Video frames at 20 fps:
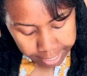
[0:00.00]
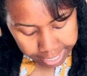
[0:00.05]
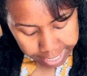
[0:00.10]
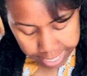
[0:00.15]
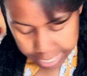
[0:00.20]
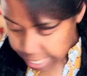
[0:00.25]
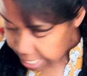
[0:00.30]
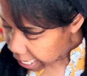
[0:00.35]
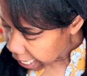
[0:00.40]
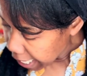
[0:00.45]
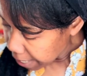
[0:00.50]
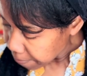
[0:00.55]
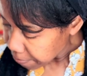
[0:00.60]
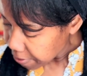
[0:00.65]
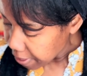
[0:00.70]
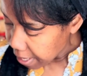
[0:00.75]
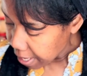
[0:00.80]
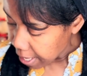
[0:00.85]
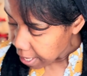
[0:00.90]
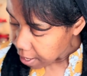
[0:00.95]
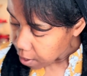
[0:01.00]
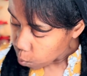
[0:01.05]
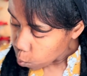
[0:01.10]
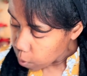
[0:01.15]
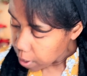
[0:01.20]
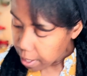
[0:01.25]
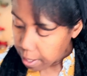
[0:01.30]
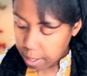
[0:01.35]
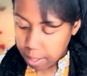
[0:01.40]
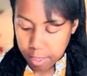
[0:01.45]
The same thing
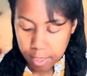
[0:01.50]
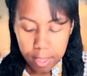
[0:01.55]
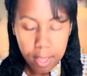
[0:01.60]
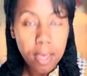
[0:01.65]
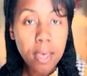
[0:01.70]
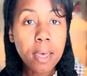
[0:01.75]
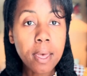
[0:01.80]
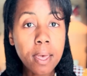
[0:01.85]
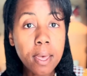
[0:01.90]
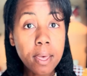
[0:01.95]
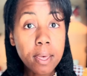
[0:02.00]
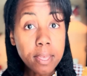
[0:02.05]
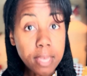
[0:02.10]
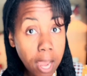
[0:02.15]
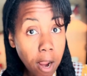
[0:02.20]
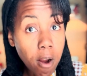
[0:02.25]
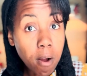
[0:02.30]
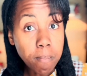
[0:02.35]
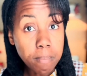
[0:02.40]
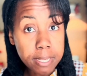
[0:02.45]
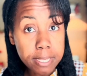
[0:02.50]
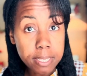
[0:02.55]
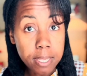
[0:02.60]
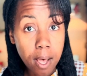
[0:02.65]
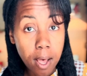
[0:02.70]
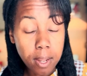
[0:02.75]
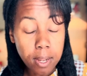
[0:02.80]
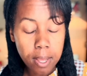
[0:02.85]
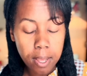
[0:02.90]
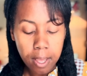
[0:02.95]
with garam
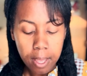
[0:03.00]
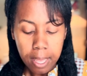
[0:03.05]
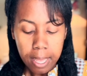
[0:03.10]
masala.